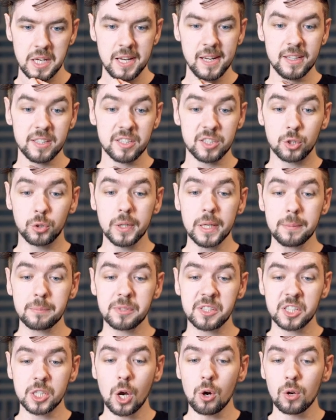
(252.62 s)
He screams
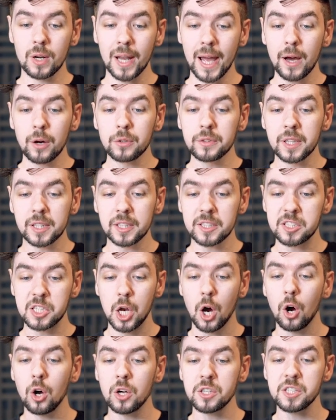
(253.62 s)
so loud that it's
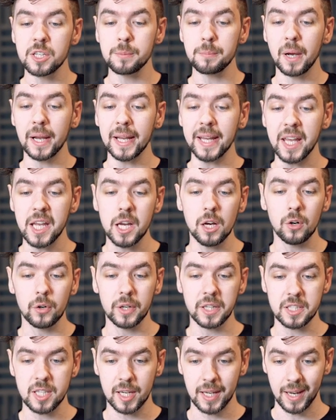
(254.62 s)
causing my
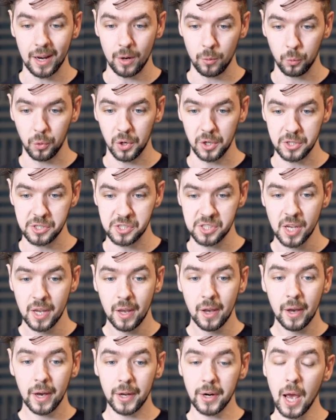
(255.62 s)
hearing to get worse,
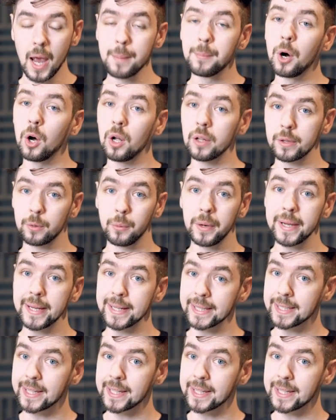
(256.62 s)
and I'm all the way in